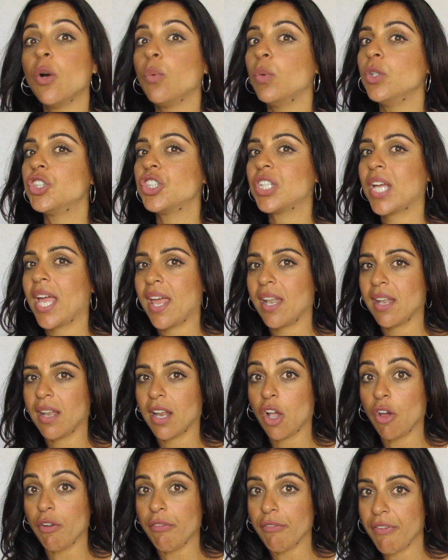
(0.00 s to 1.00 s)
which can
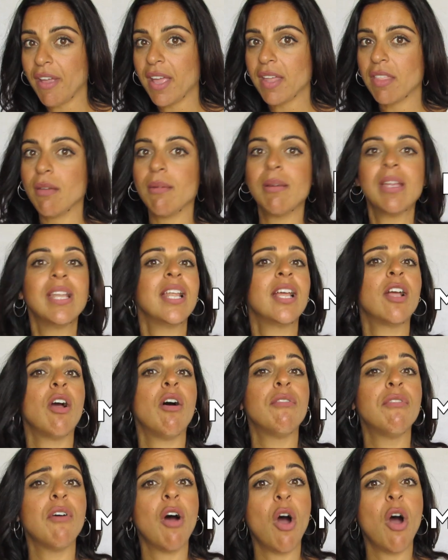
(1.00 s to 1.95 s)
convey the meaning of